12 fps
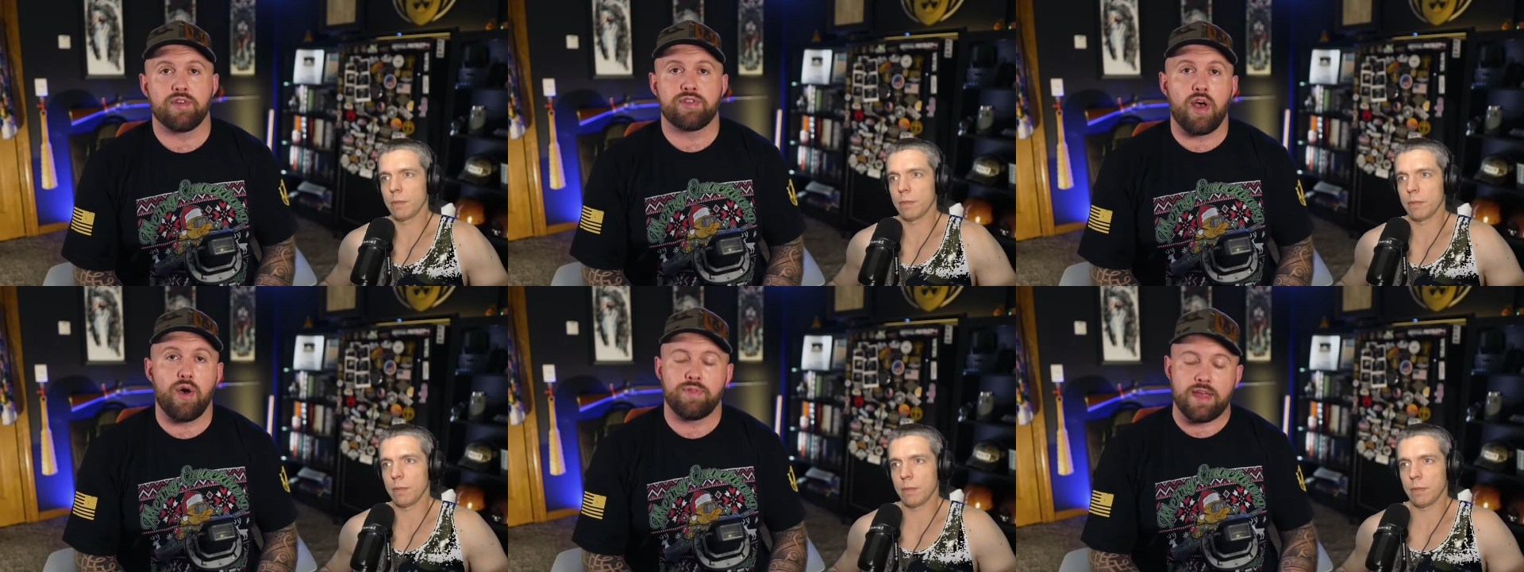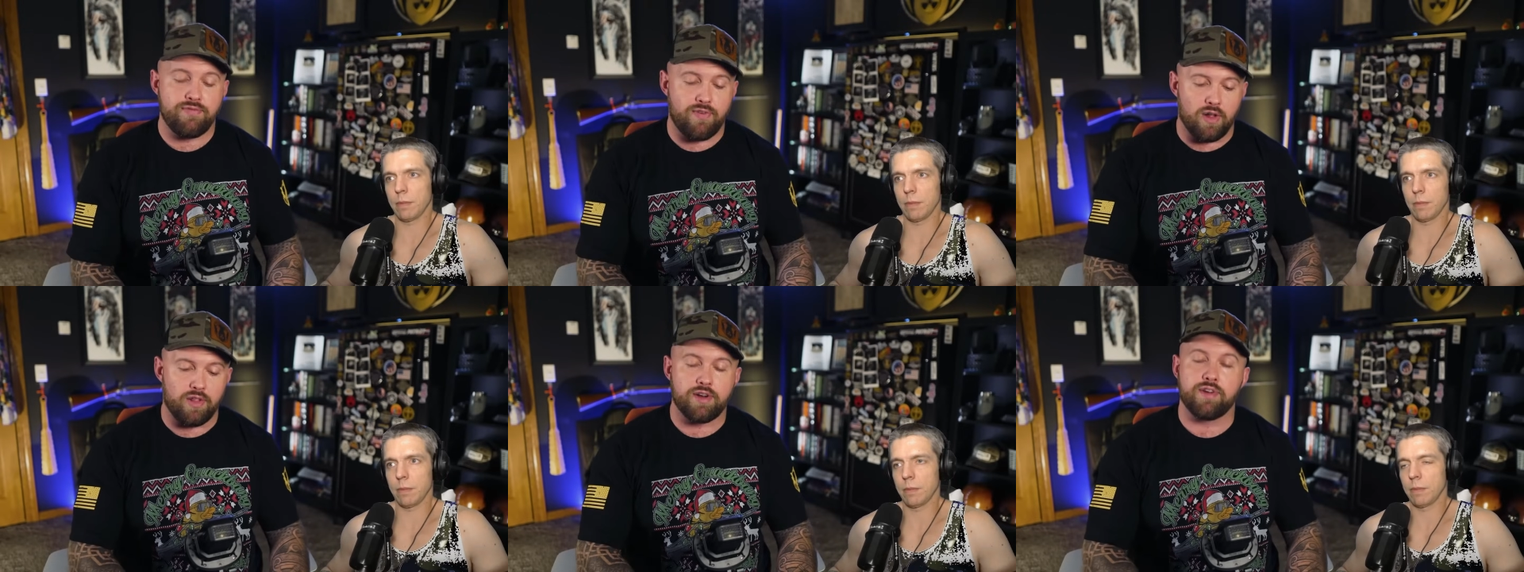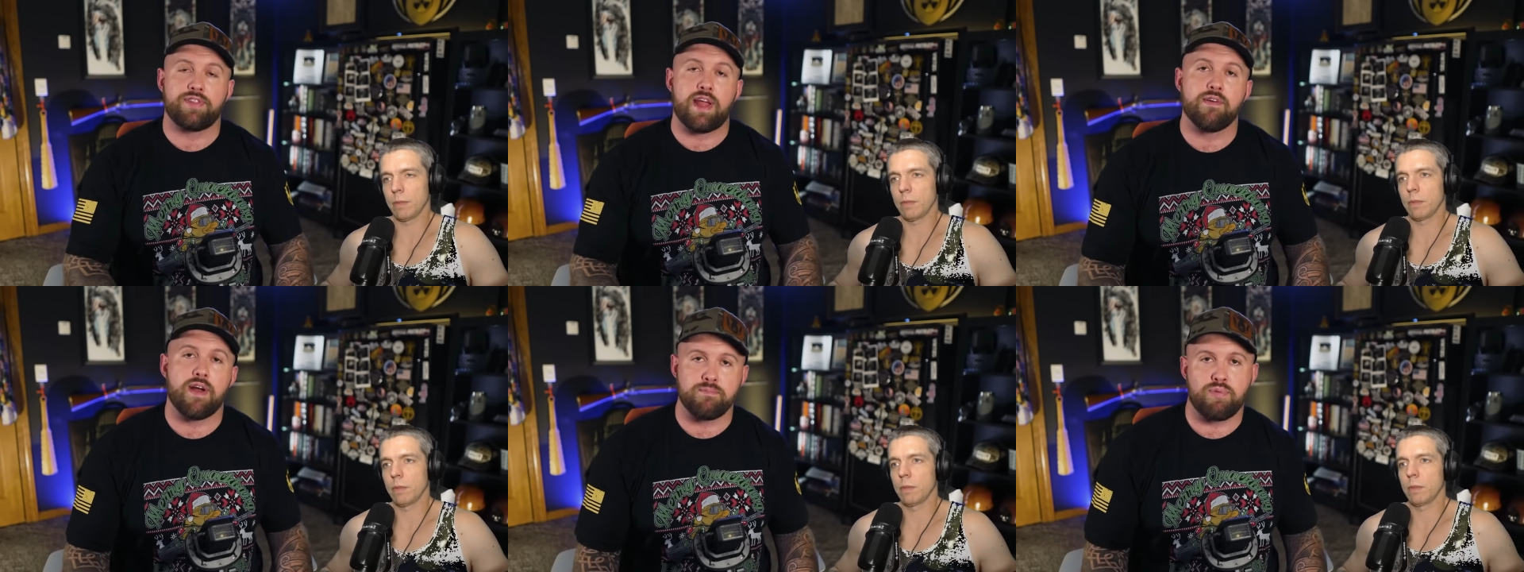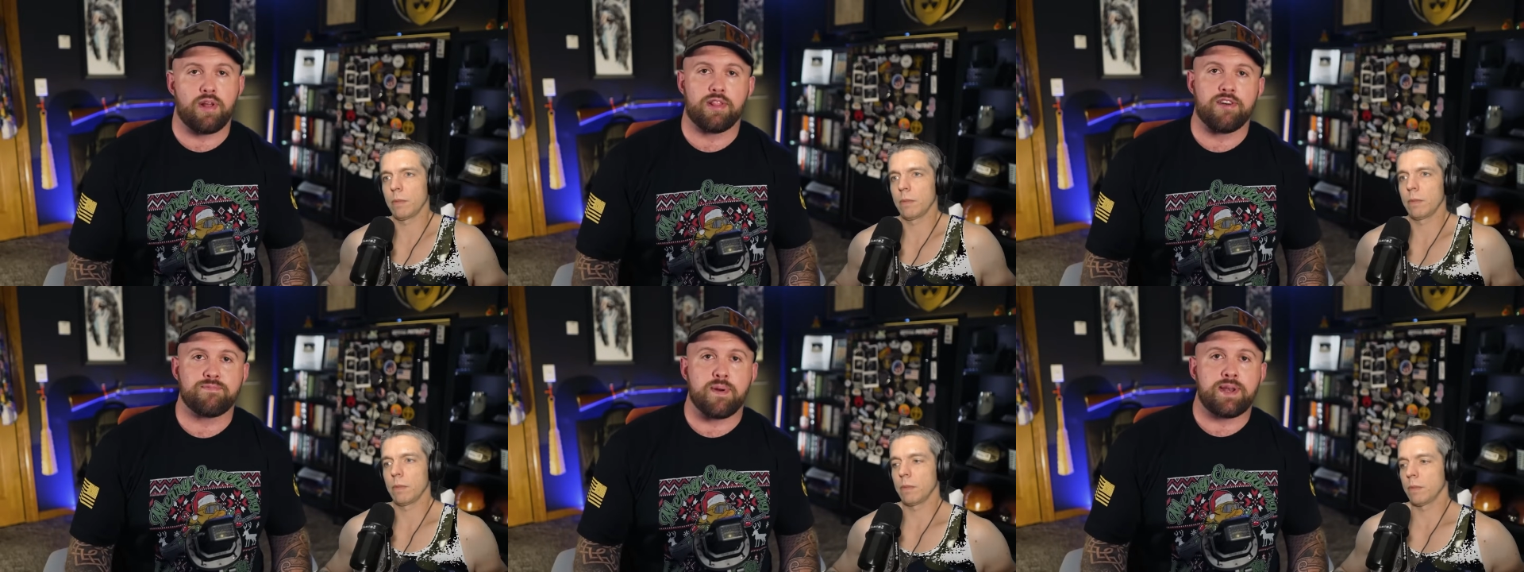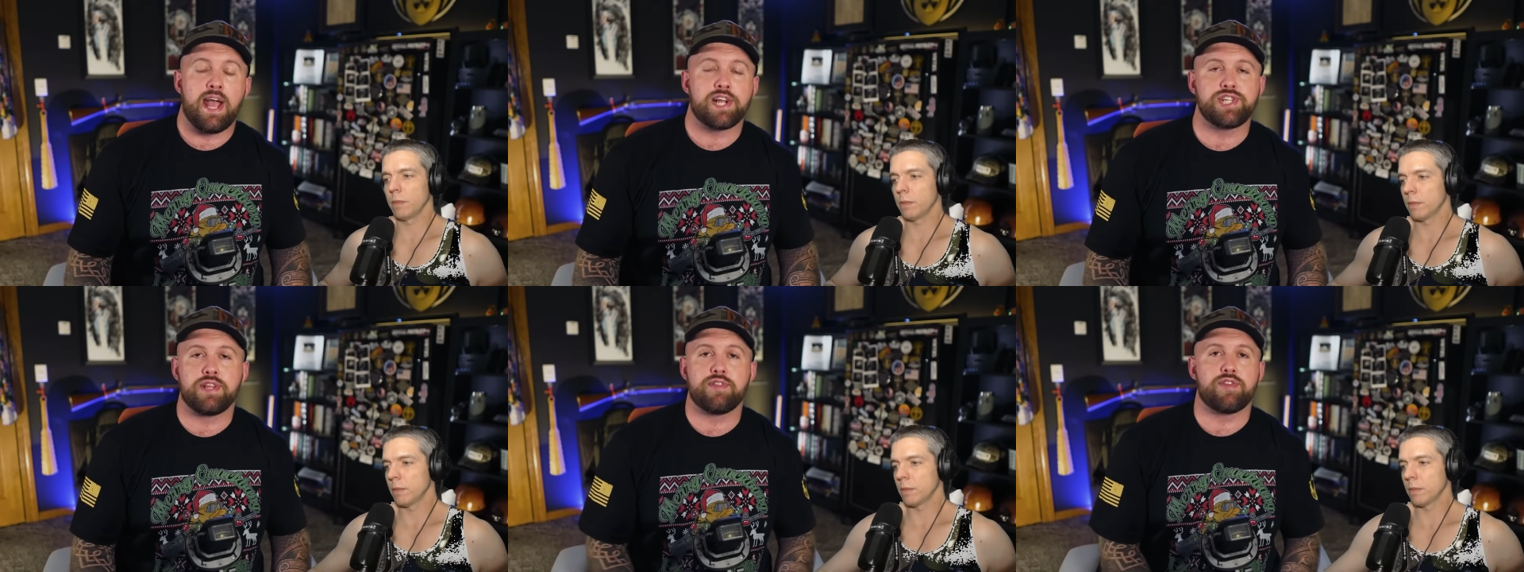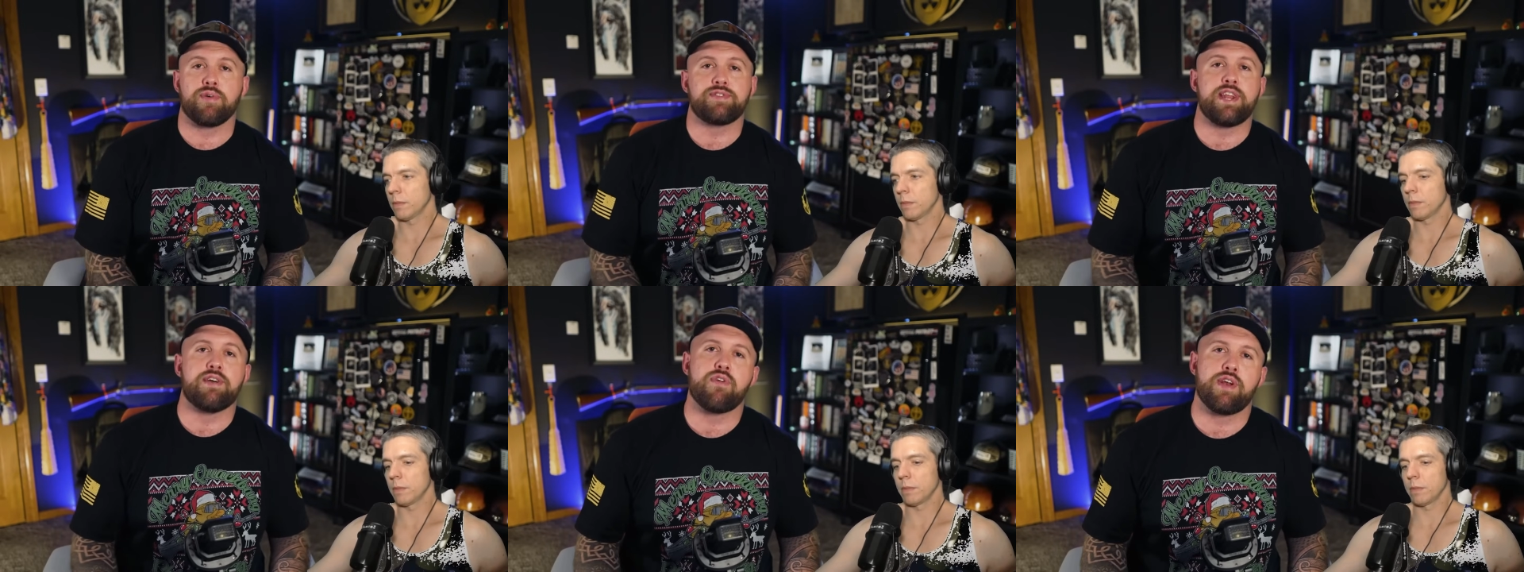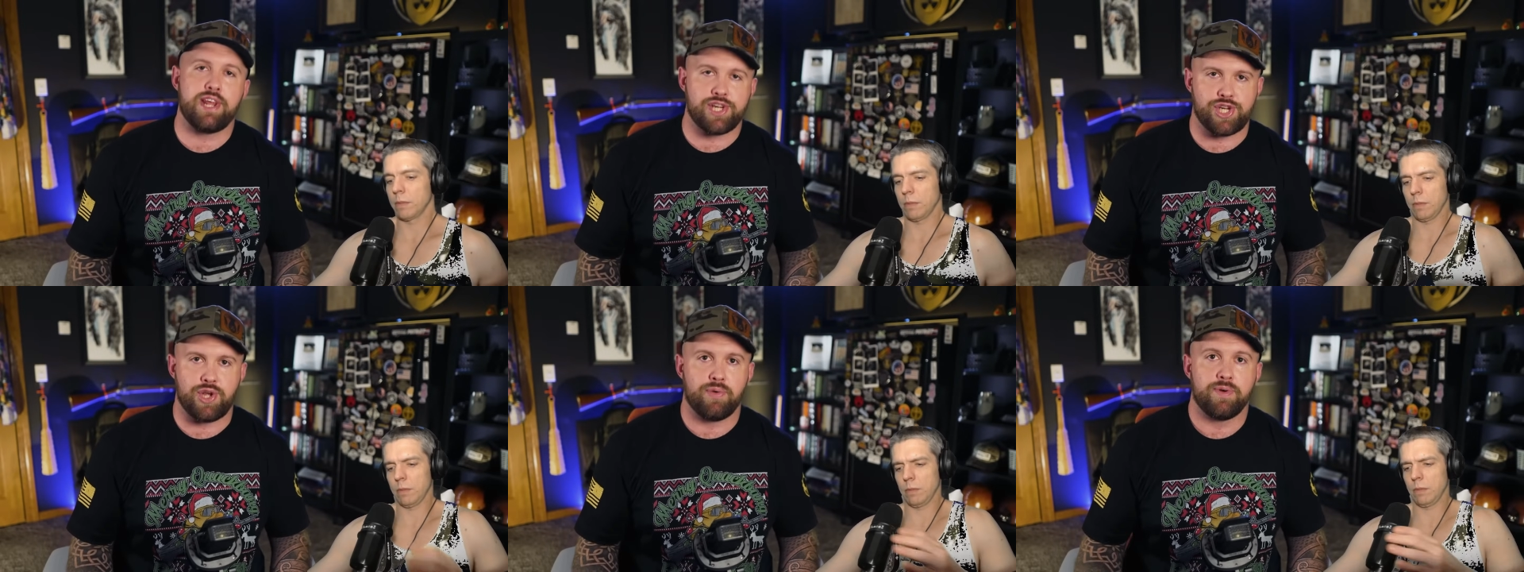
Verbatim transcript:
Speaker 1: so they fall under their umbrella of protection, so it's never an issue.